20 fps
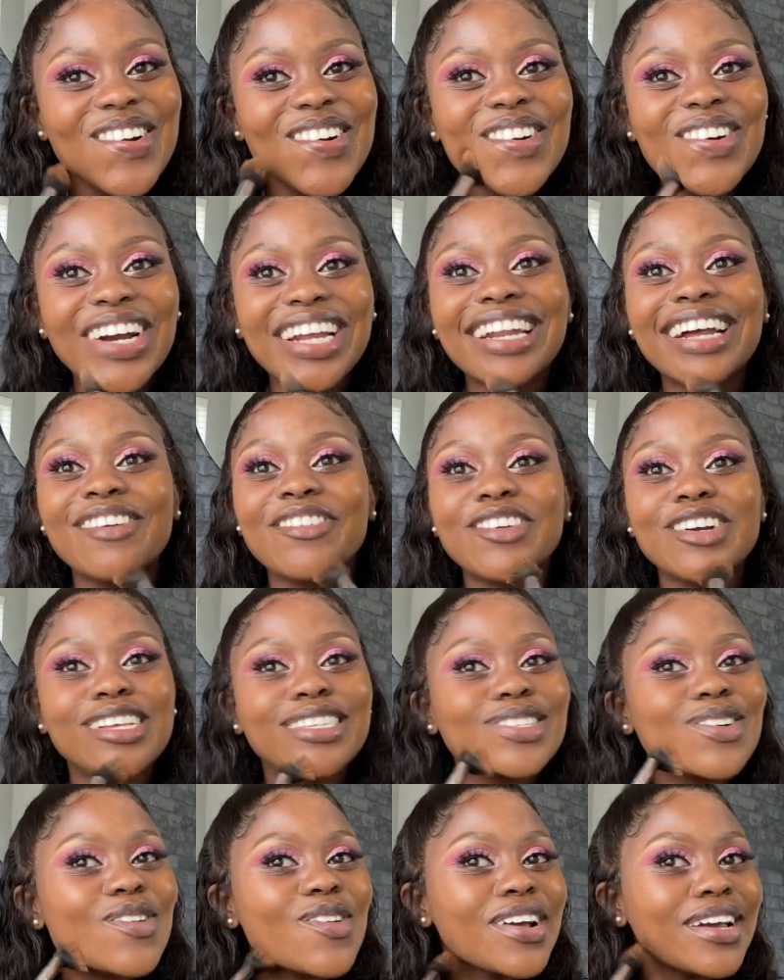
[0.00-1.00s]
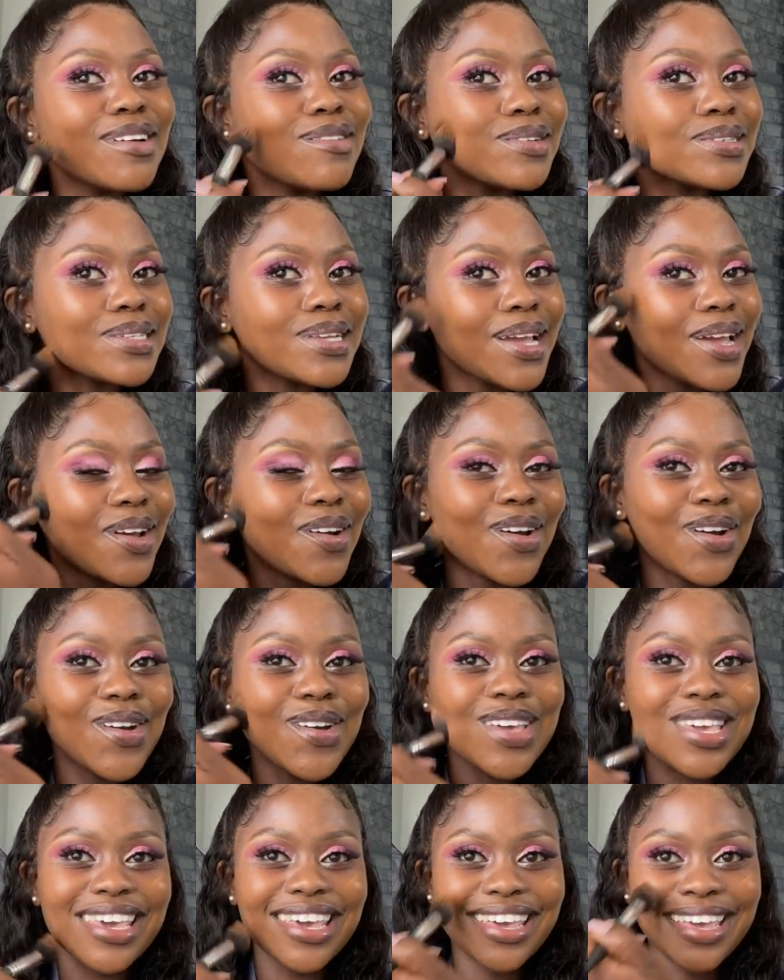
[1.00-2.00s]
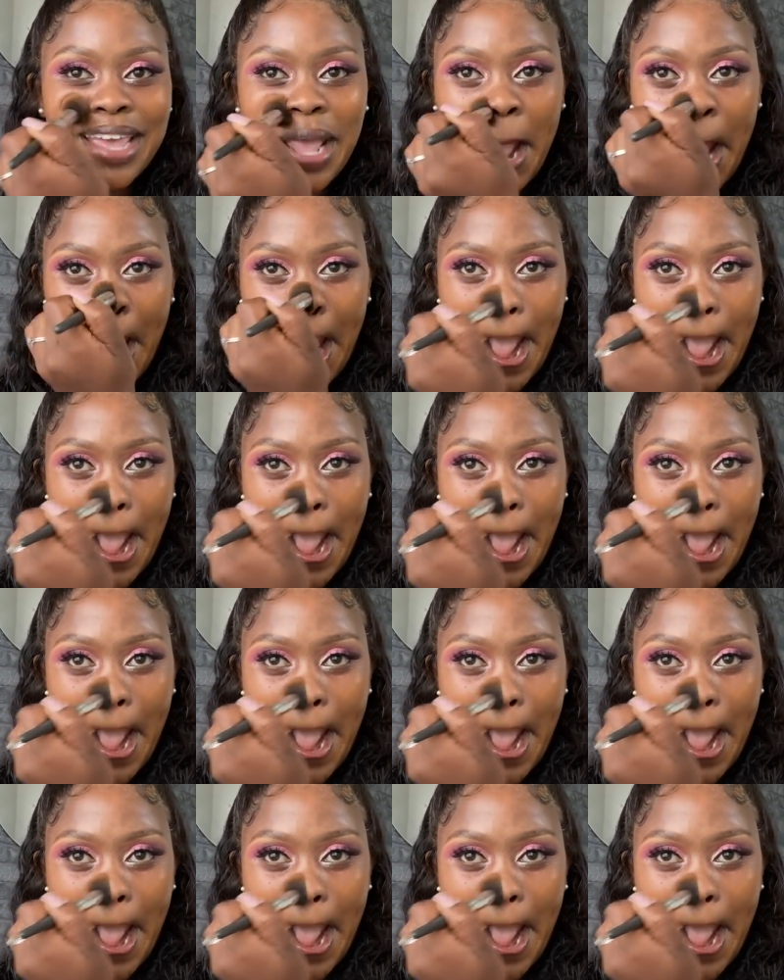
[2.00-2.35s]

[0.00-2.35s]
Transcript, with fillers: When I first saw him, I was like, oh, okay,